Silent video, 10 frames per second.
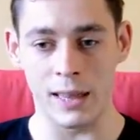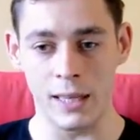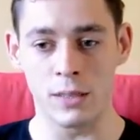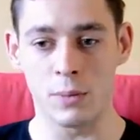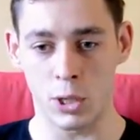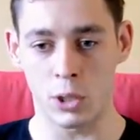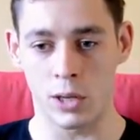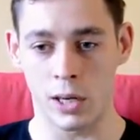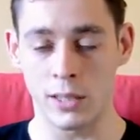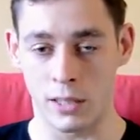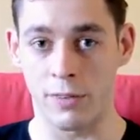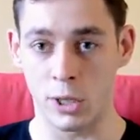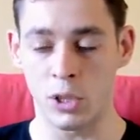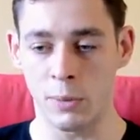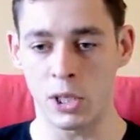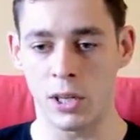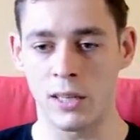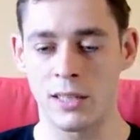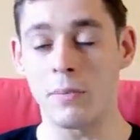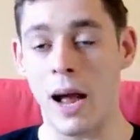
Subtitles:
at these martial arts, at functional martial arts,